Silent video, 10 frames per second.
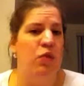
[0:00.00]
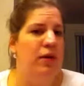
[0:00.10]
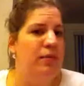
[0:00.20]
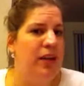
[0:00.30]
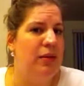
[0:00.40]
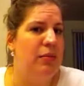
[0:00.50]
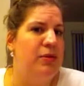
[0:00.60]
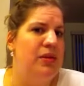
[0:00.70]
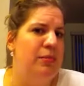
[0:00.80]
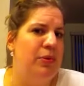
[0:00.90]
1 being the
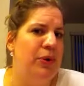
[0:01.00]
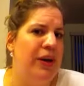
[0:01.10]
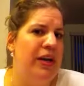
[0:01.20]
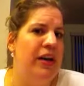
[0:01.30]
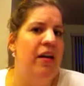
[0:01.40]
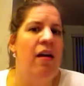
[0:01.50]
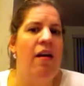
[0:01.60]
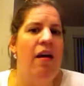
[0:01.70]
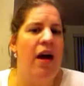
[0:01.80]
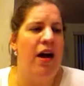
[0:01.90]
most important
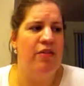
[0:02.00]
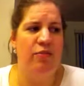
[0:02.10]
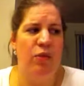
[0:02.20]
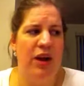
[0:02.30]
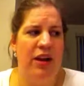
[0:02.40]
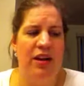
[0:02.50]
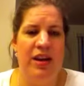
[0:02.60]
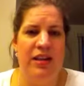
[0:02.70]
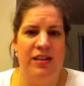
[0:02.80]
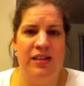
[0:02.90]
of what
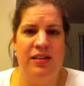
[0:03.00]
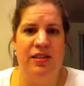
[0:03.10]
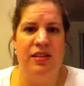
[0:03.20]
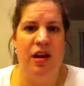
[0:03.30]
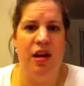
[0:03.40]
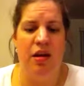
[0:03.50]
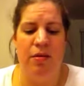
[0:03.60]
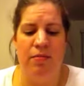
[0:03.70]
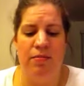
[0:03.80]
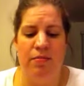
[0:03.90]
is
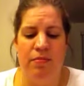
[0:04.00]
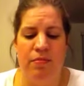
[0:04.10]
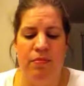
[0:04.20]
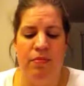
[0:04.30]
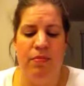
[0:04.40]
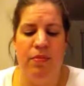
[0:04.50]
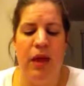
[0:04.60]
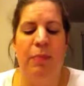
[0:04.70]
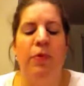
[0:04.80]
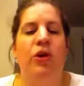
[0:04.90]

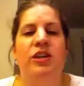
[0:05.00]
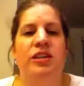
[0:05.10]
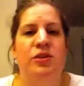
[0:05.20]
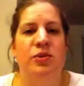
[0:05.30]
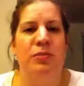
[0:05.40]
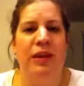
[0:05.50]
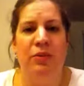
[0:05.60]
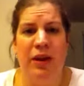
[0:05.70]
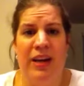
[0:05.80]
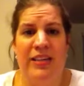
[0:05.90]
important to me
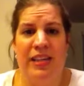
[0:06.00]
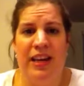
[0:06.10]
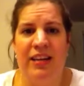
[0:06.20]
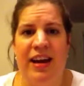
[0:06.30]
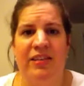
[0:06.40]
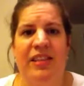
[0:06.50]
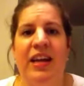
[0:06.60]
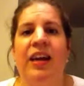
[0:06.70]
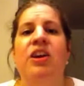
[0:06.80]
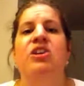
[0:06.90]
when I select
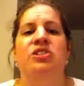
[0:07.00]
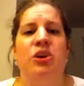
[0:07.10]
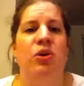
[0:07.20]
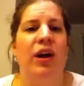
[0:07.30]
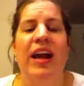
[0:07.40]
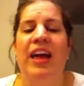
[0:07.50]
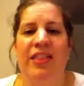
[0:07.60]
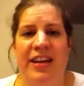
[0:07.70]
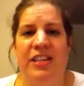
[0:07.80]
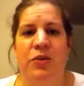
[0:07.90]
housing? So again,
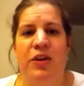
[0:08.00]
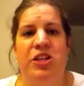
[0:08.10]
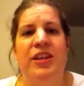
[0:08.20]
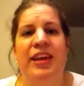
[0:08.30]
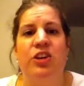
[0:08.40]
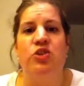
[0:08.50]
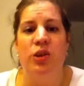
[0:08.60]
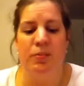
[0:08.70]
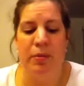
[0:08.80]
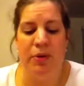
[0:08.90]
that's a question that could
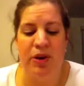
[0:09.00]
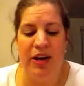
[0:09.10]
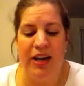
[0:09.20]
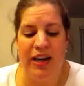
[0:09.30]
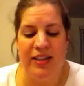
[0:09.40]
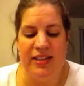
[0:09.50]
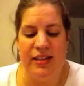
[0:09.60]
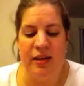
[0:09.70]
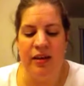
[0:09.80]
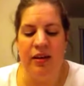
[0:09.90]
trip up your audience.